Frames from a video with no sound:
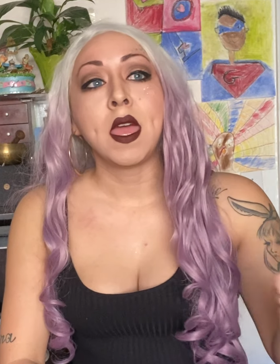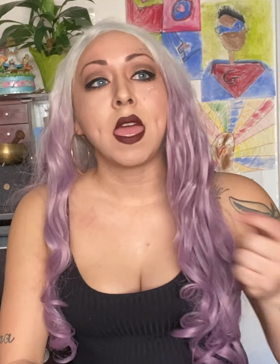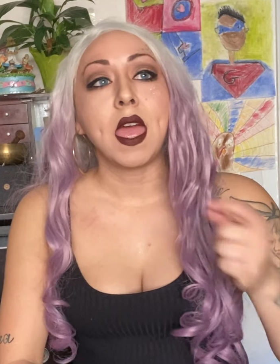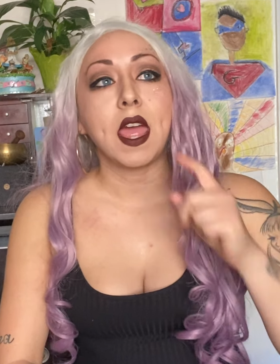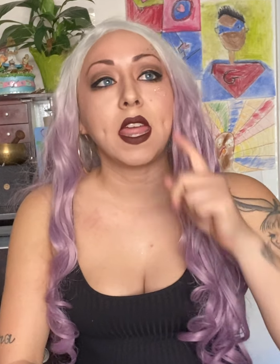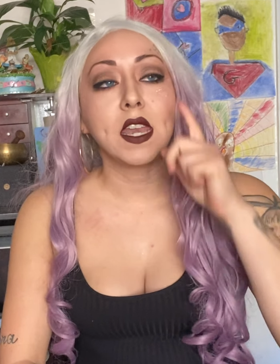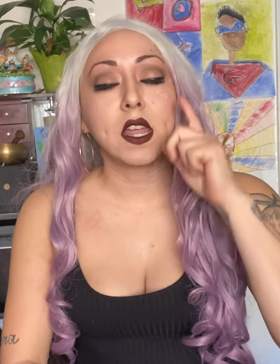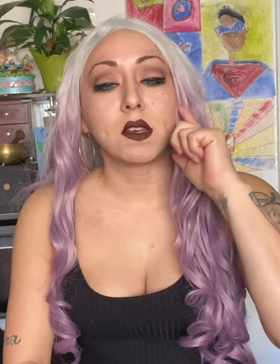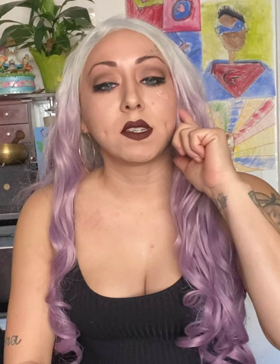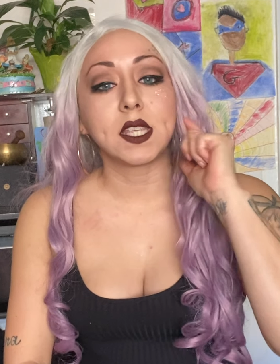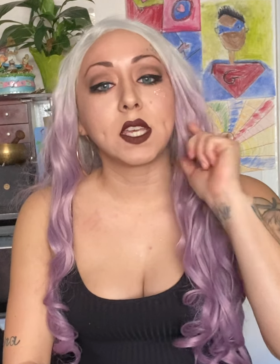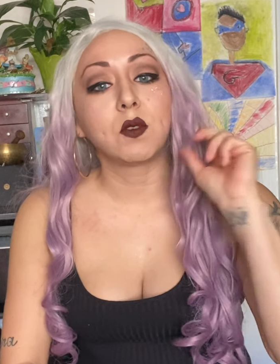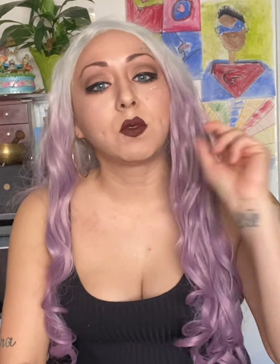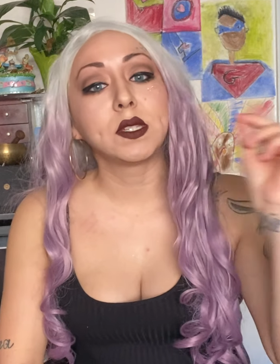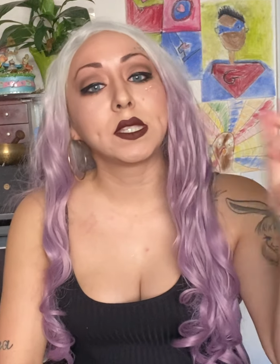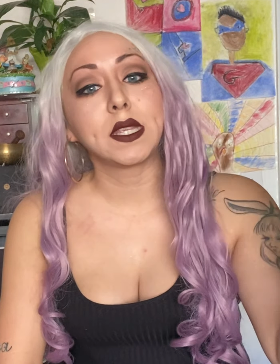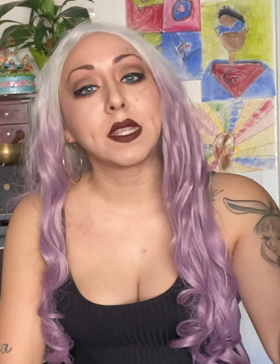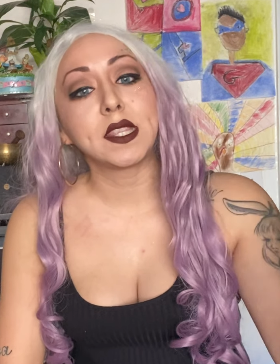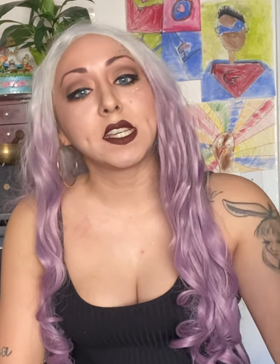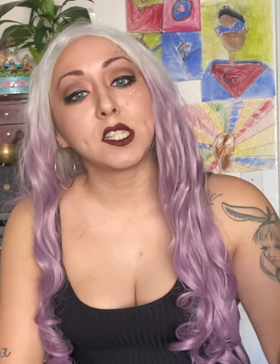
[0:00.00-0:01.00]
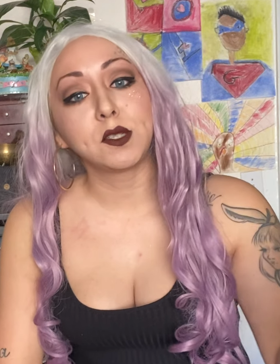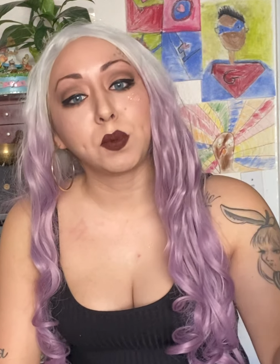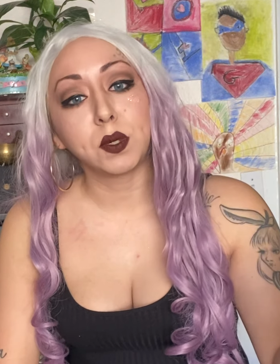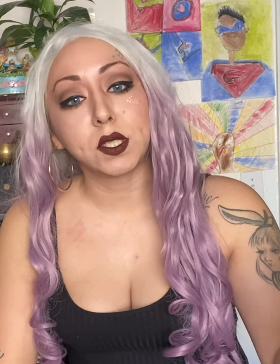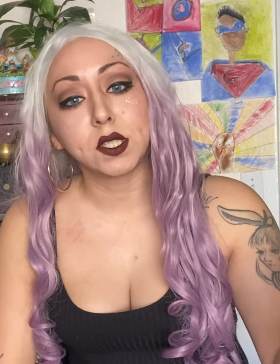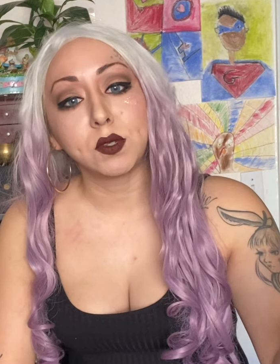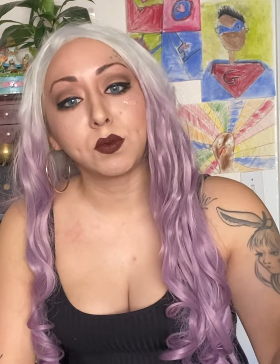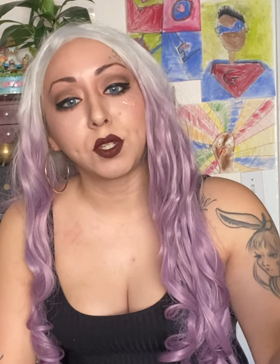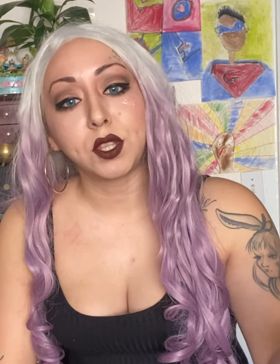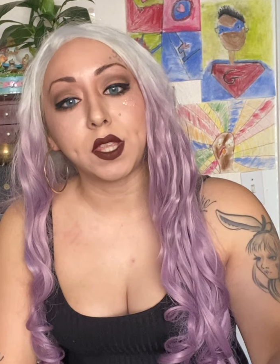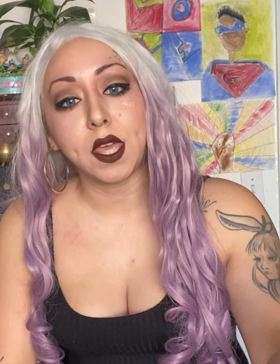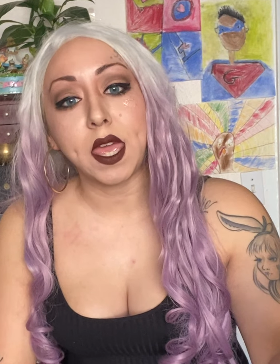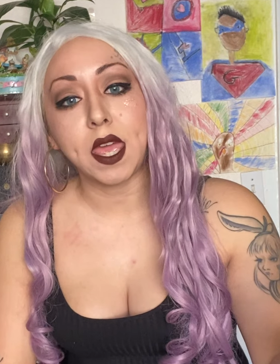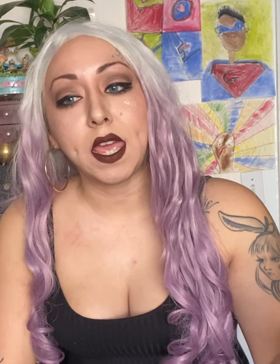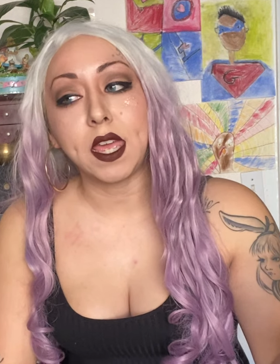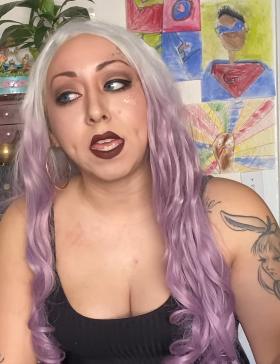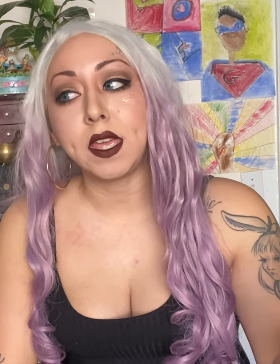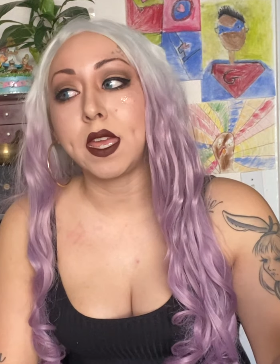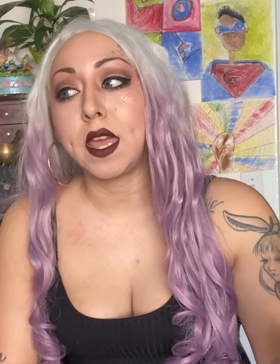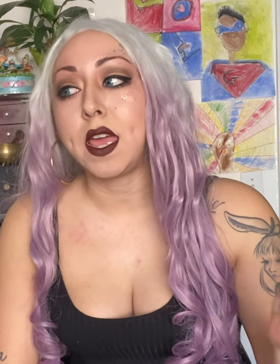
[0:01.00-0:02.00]
And I was like, was it this person with
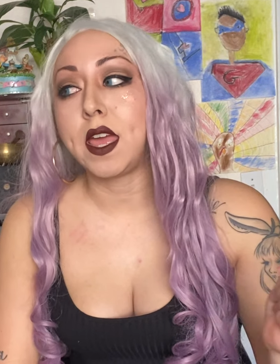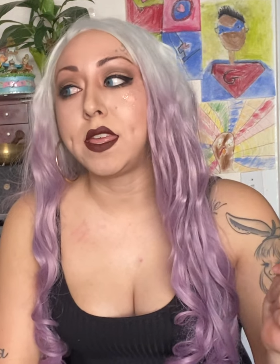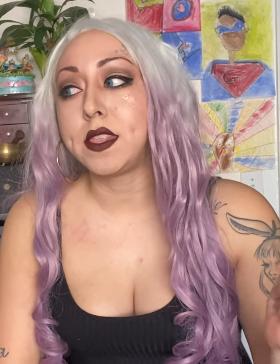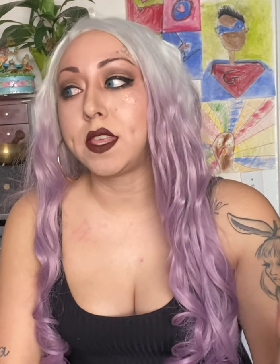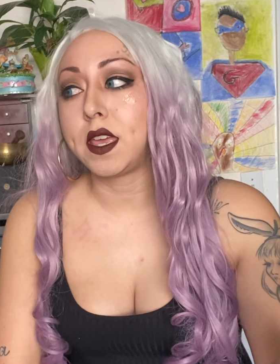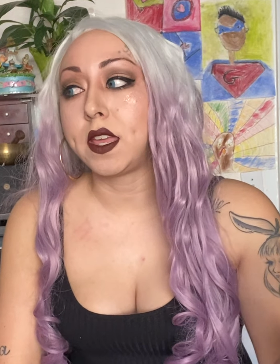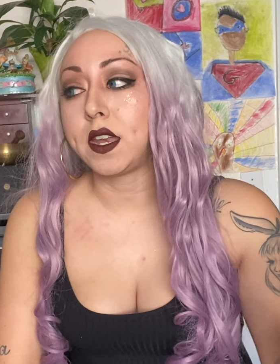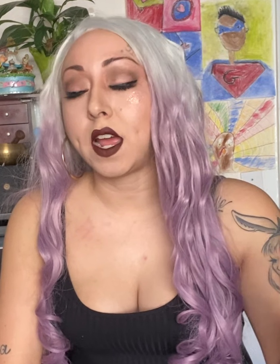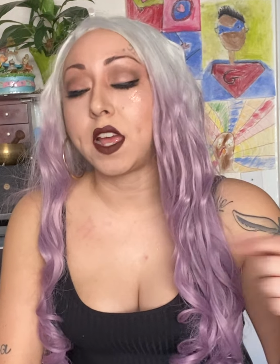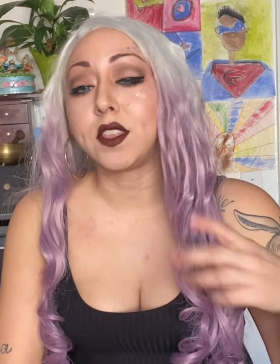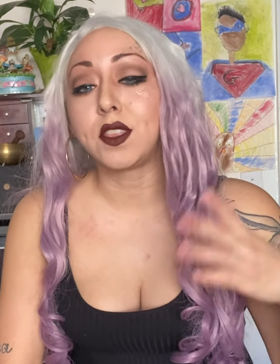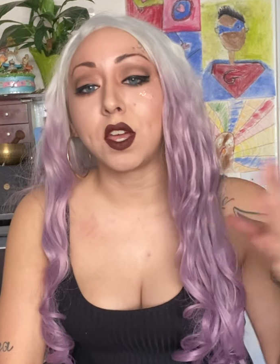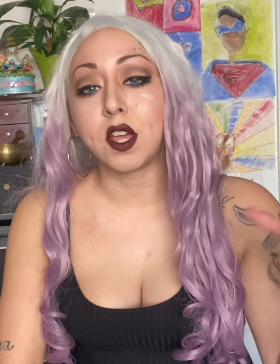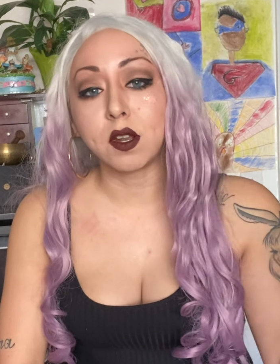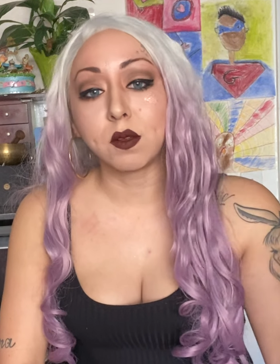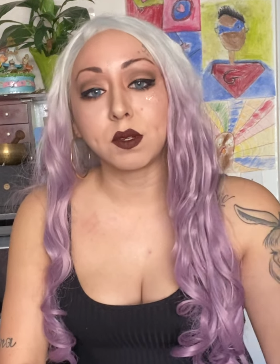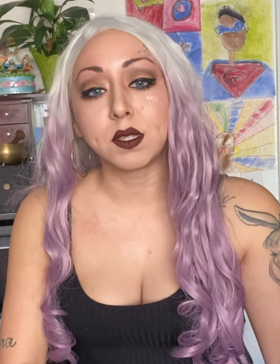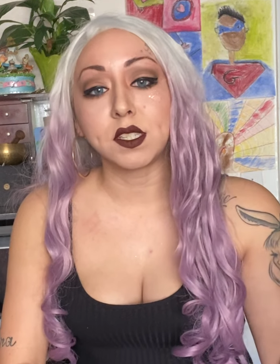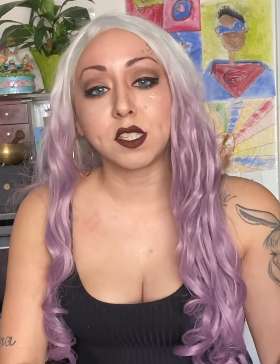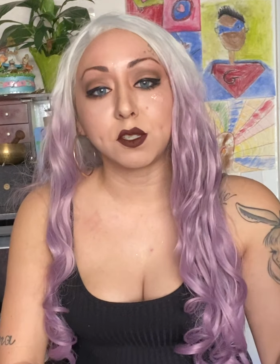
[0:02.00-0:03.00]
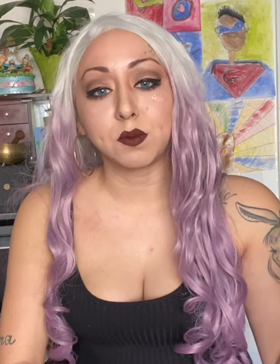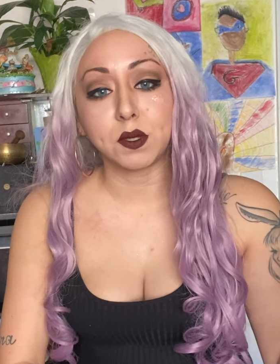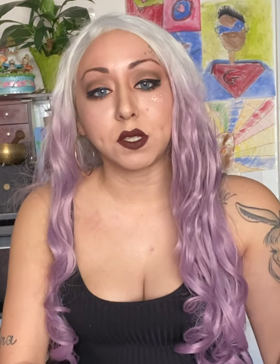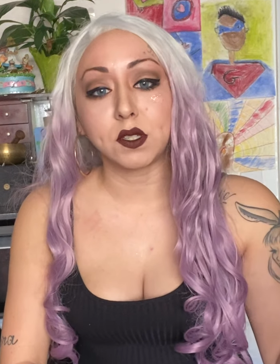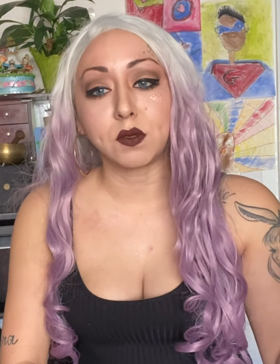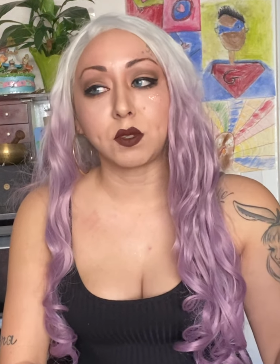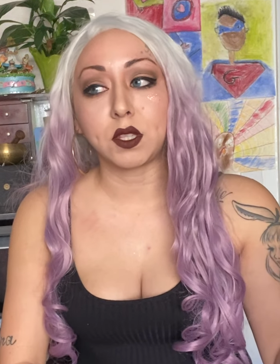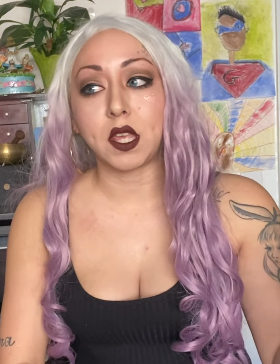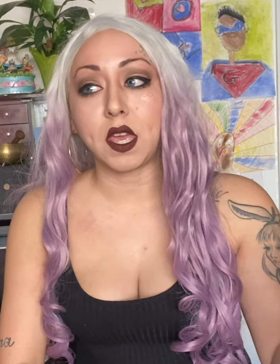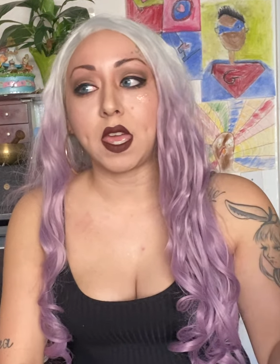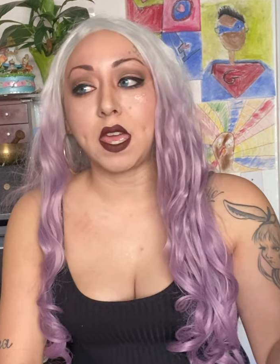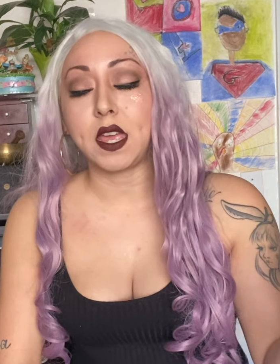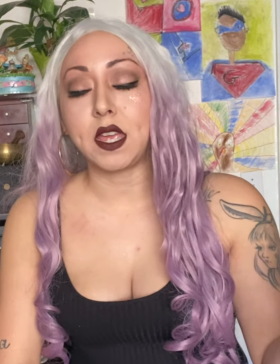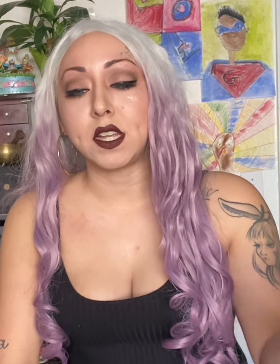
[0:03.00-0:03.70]
A? And then I thought it was this person with A.